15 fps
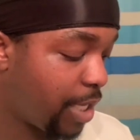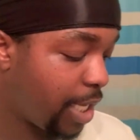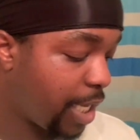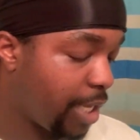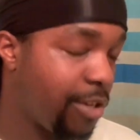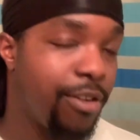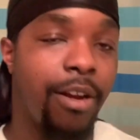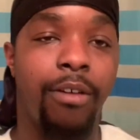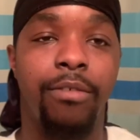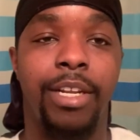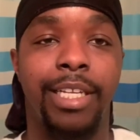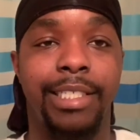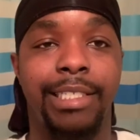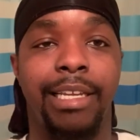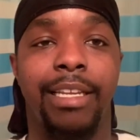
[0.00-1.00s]
You don't
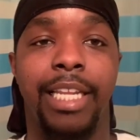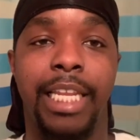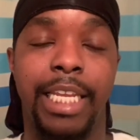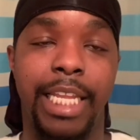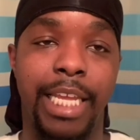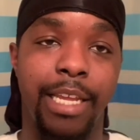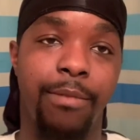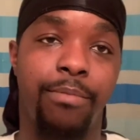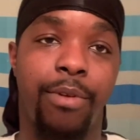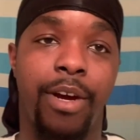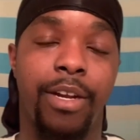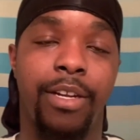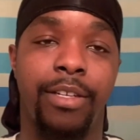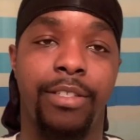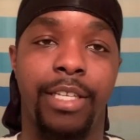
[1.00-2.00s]
necessarily need
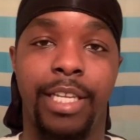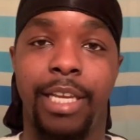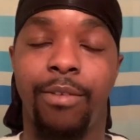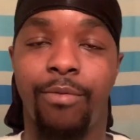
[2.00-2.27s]
product to get